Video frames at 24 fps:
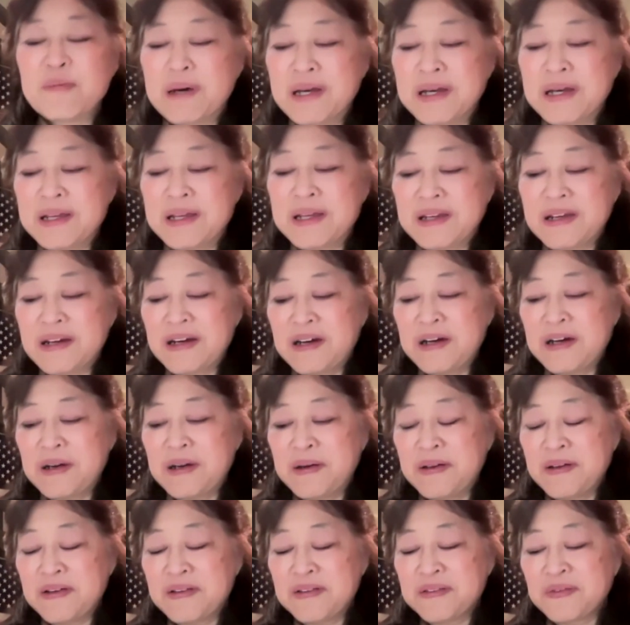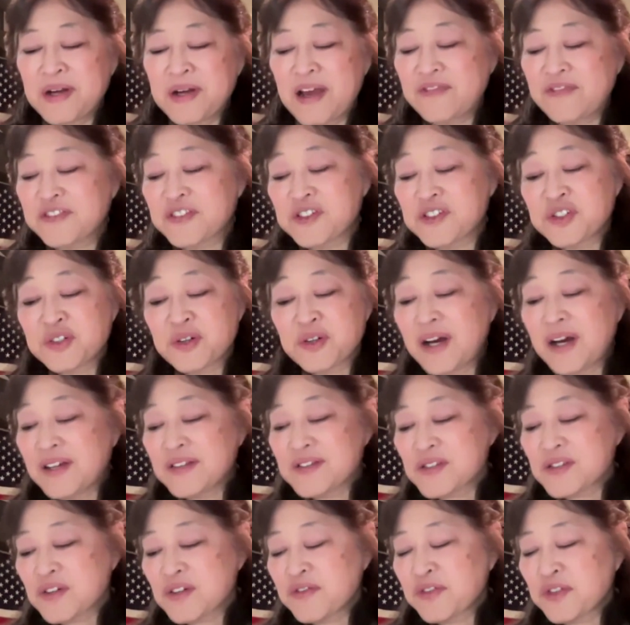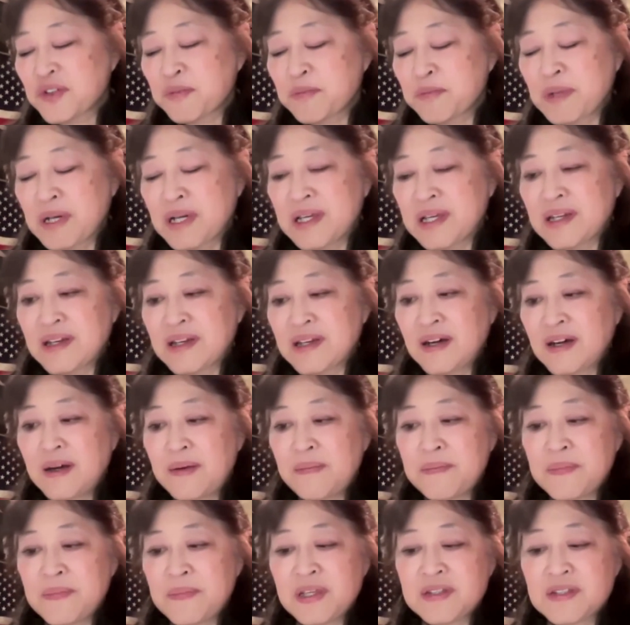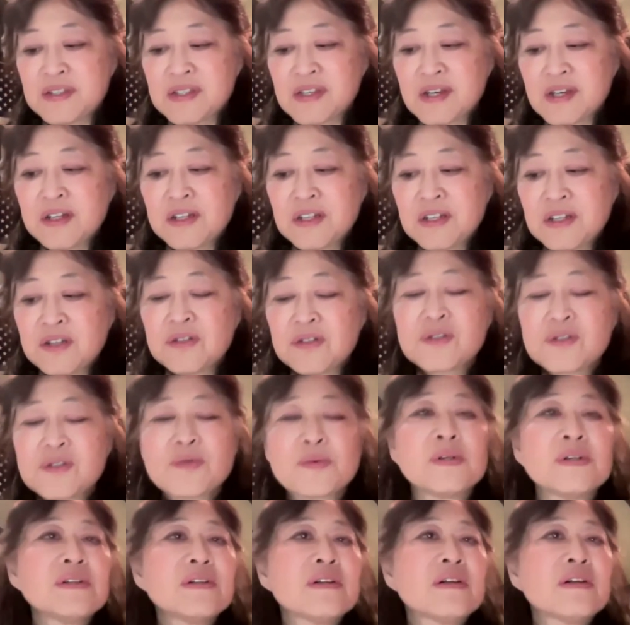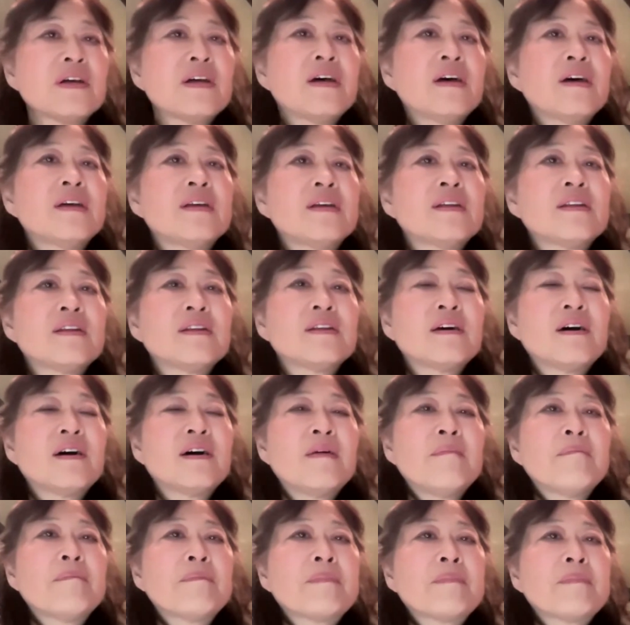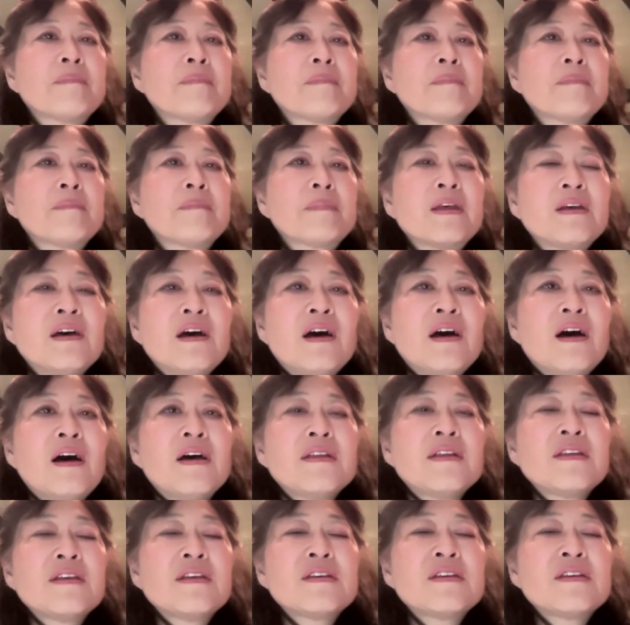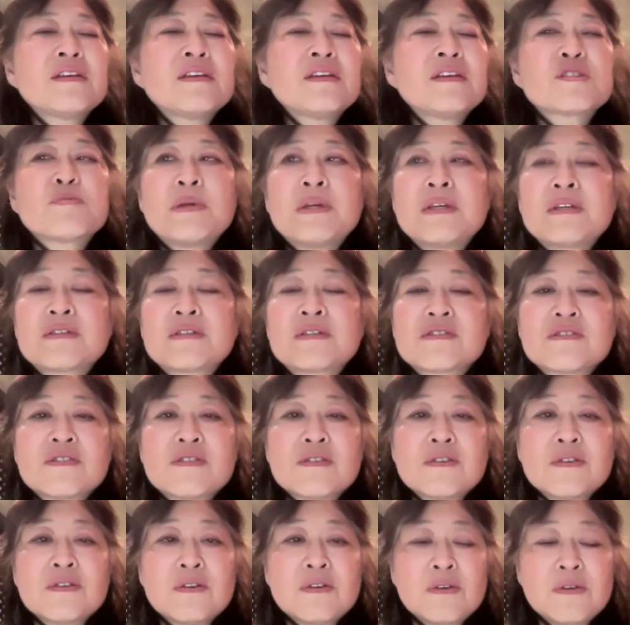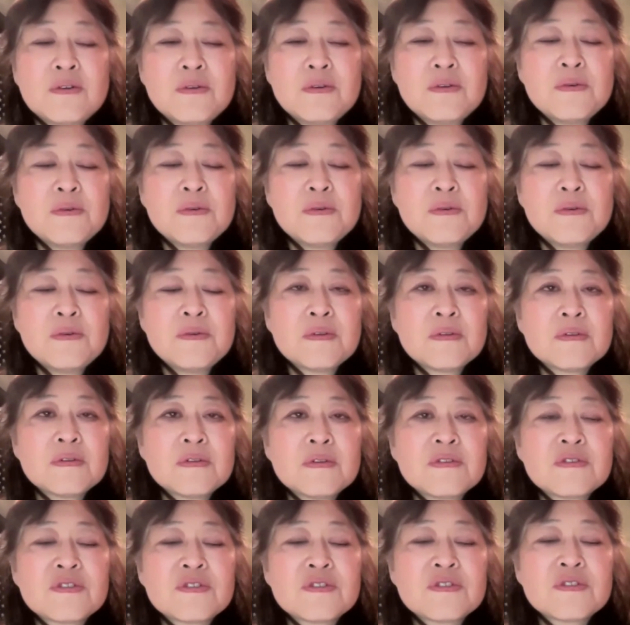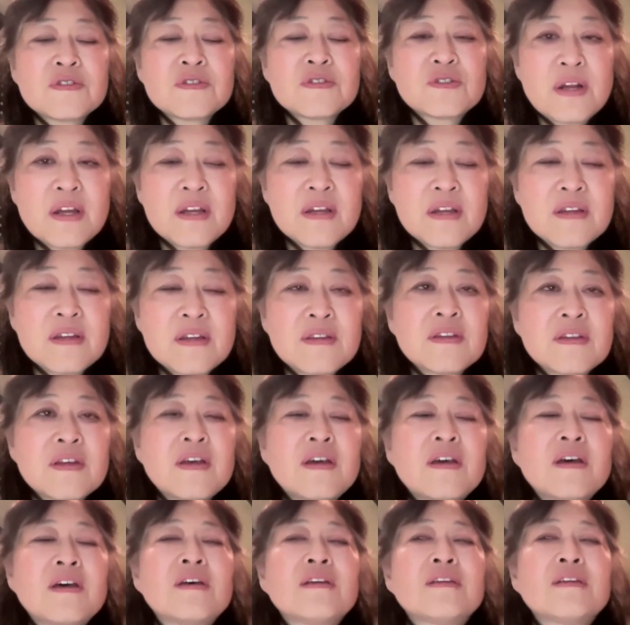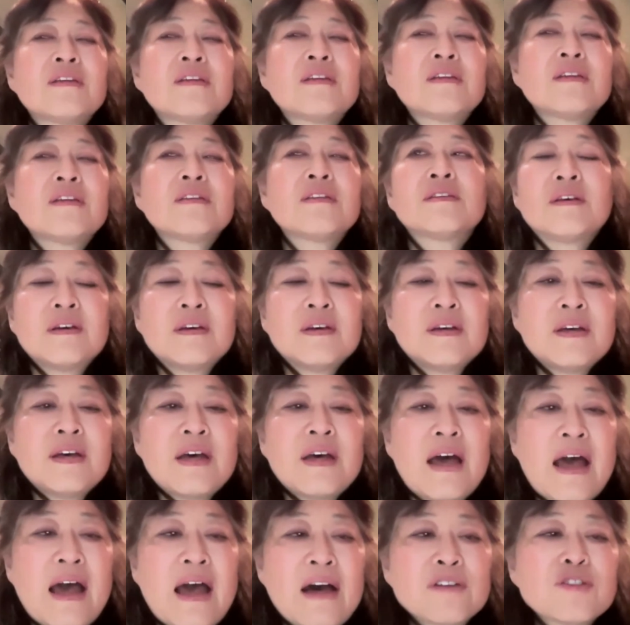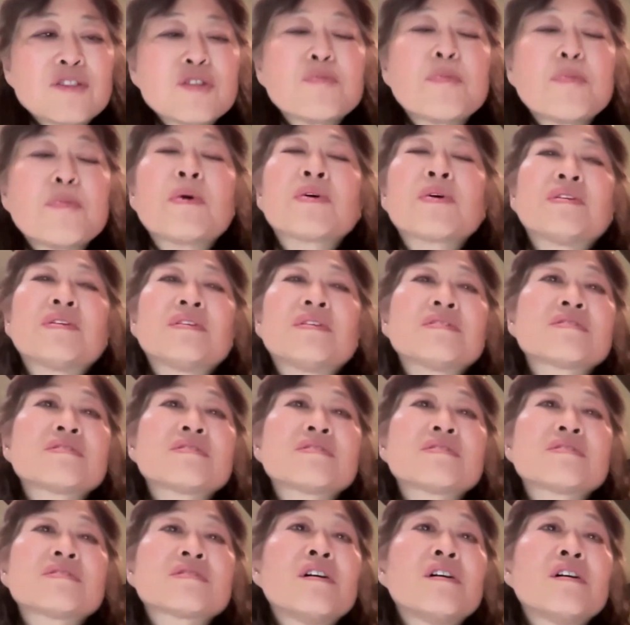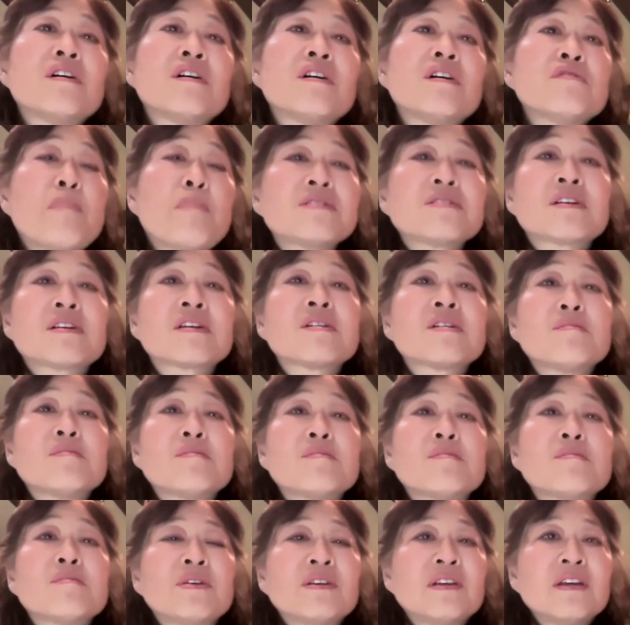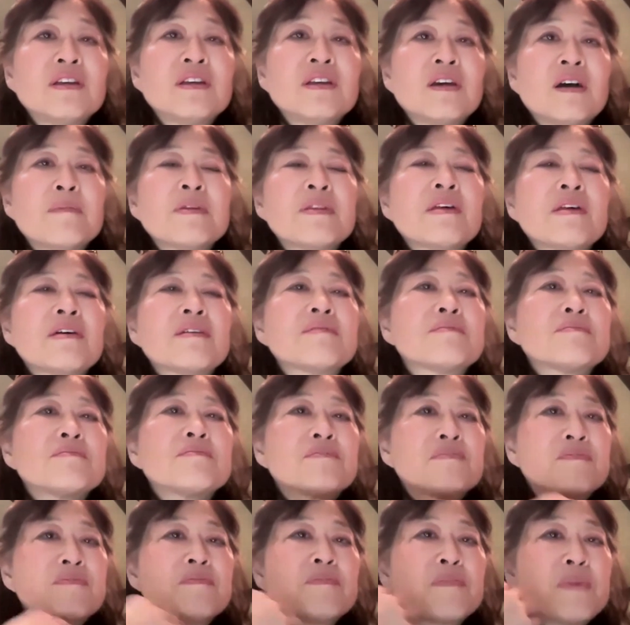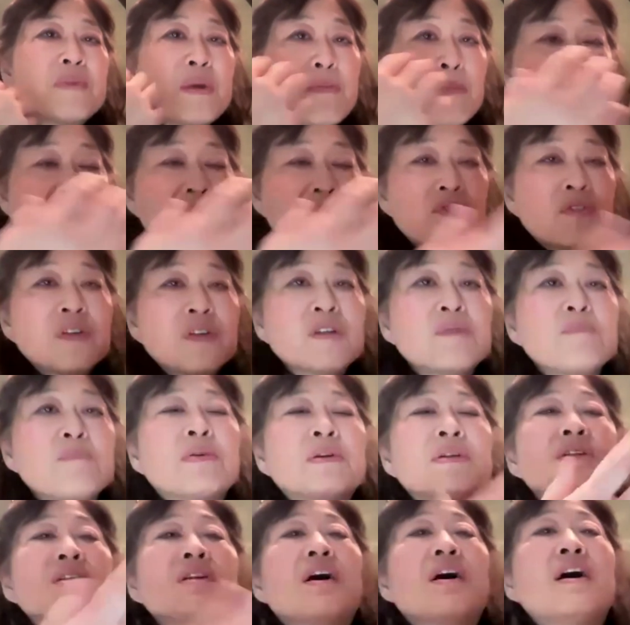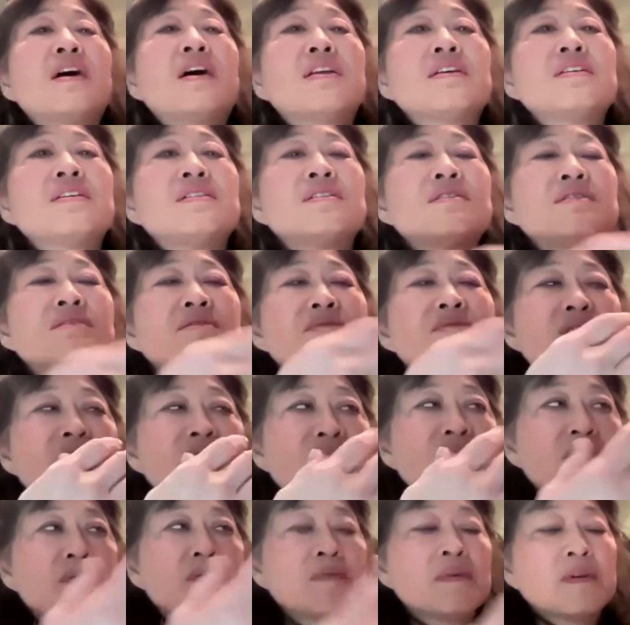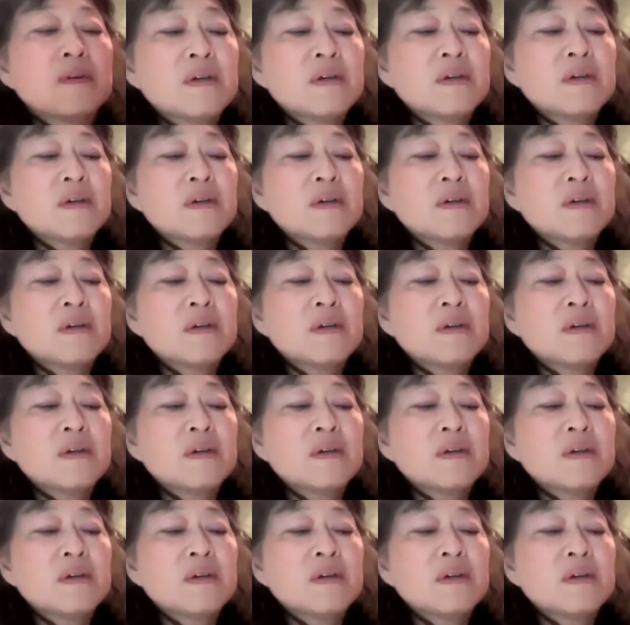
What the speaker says: but after trial's over, but it's unusual, and I think it speaks to the strength and outspokenness of the patient community. I mean, that people have really put a lot into